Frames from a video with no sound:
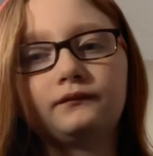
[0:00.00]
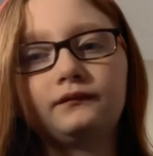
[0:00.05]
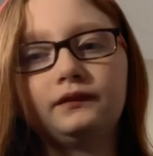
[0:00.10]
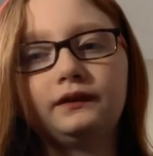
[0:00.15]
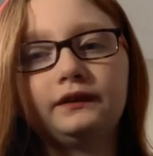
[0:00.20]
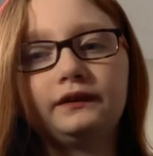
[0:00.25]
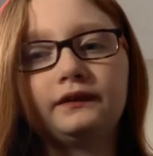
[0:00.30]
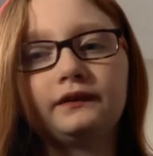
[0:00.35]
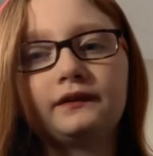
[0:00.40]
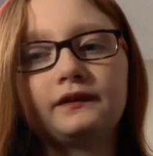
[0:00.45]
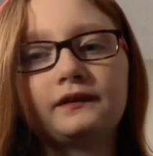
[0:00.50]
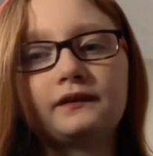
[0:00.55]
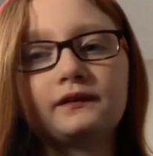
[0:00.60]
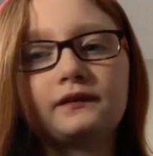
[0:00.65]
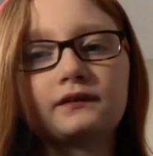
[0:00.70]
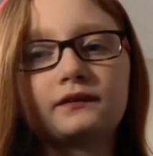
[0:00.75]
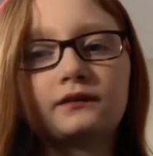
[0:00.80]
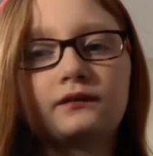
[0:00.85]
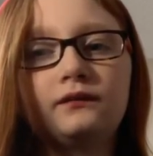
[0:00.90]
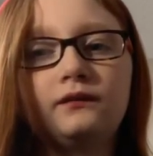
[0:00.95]
Yeah,
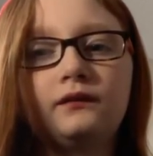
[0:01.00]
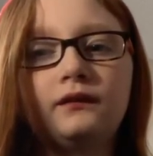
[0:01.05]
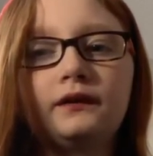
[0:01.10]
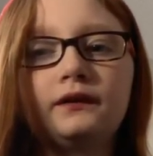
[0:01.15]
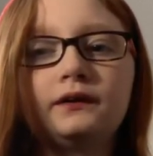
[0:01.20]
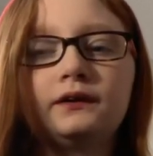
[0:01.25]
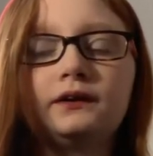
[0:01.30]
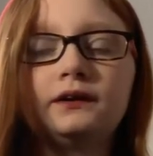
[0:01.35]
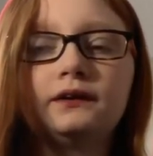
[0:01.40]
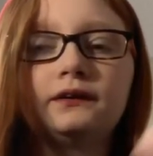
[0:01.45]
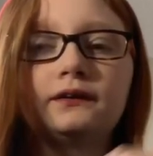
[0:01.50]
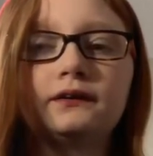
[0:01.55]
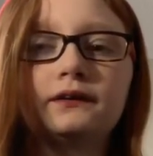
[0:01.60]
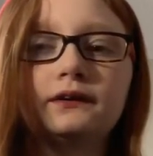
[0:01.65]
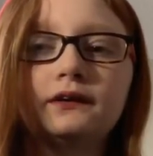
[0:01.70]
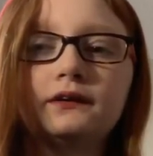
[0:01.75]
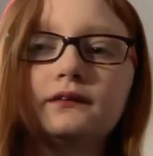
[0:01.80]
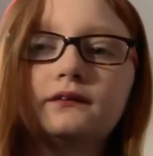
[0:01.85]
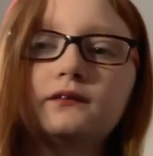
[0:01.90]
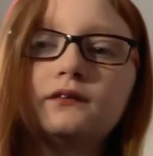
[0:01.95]
school lunches
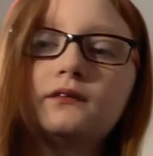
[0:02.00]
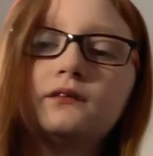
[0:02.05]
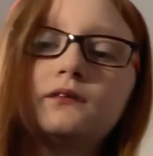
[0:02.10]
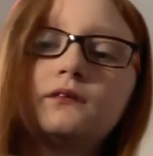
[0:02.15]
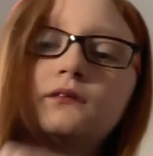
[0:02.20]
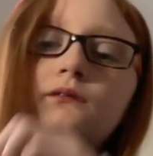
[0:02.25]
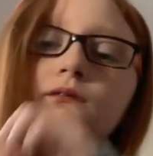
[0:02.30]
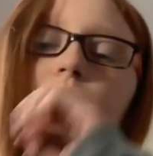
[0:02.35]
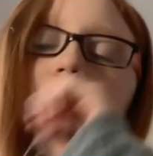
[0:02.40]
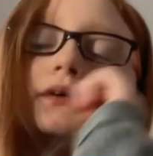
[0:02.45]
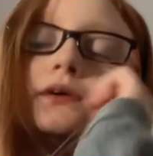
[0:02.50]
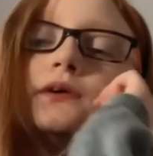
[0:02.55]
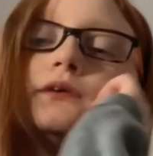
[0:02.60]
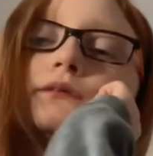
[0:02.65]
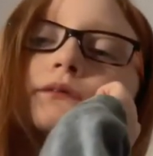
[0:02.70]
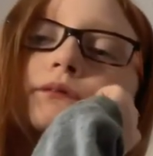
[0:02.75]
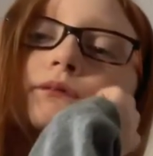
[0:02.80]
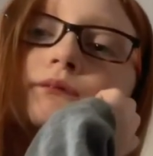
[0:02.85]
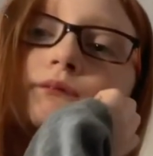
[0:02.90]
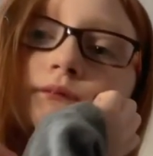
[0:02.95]
suck, but
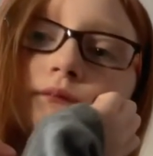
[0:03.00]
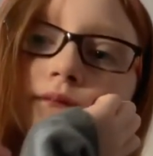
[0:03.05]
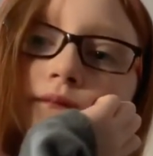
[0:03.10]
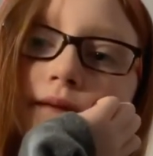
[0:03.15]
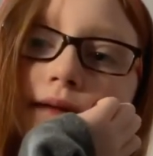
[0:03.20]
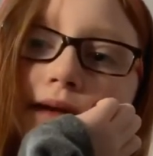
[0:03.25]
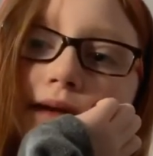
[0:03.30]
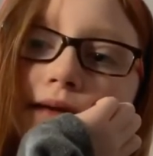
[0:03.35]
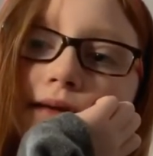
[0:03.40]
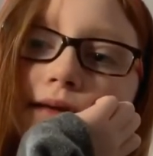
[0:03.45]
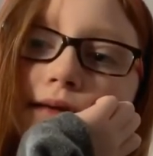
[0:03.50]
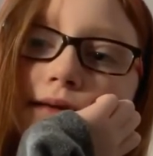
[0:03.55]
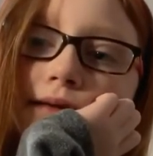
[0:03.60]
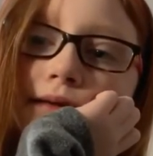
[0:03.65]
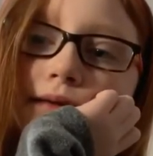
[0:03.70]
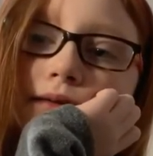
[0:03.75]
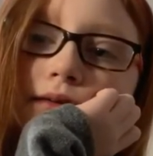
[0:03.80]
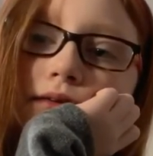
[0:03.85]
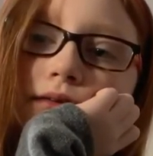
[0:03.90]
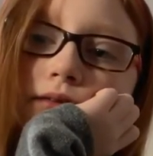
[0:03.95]

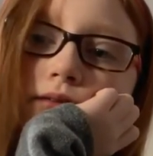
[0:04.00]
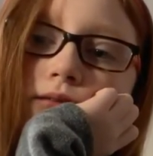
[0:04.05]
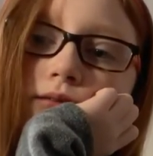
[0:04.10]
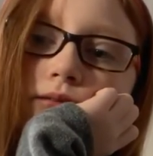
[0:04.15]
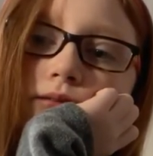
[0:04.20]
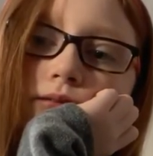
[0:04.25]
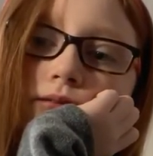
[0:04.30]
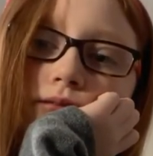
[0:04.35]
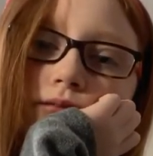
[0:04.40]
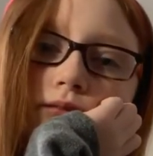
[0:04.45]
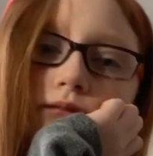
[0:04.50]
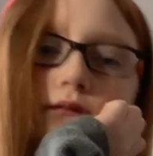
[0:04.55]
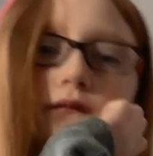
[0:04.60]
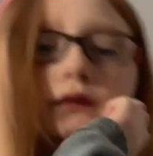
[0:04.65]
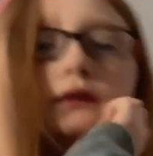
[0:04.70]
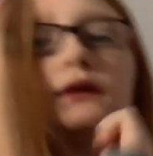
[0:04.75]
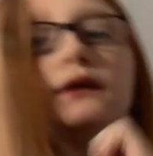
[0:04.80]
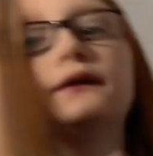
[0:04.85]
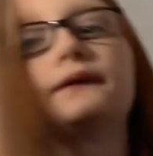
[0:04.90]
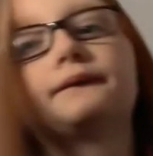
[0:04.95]
I
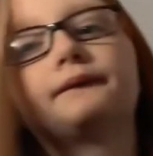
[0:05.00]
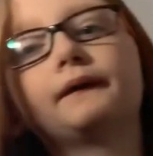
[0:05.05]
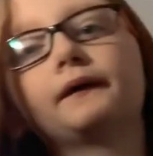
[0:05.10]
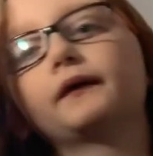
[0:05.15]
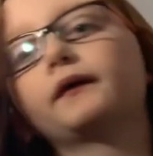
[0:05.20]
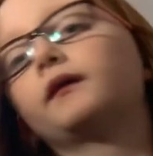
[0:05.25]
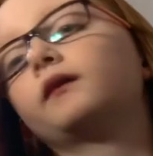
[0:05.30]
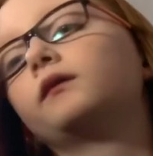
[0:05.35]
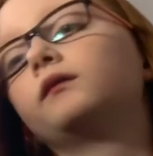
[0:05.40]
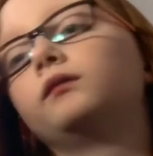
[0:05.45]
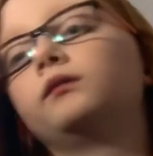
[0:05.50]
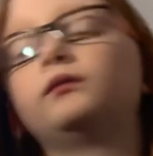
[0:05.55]
think it's better.